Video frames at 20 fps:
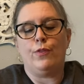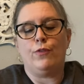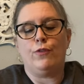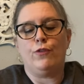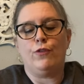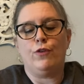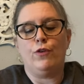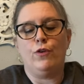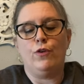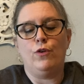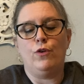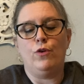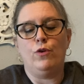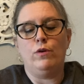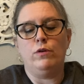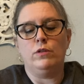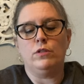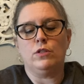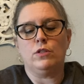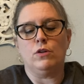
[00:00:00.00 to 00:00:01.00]

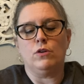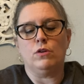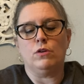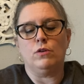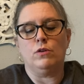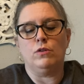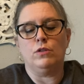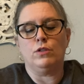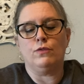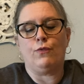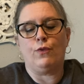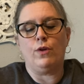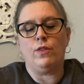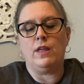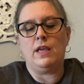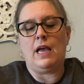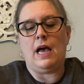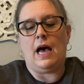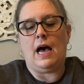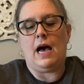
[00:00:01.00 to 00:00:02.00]
two circles for
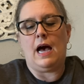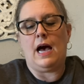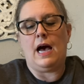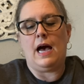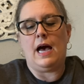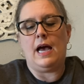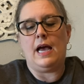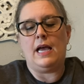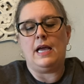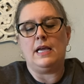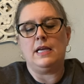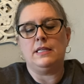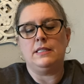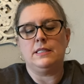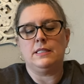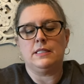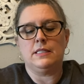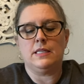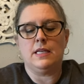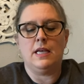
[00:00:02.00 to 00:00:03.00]
the
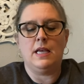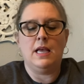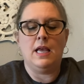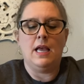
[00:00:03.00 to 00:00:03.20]
eyes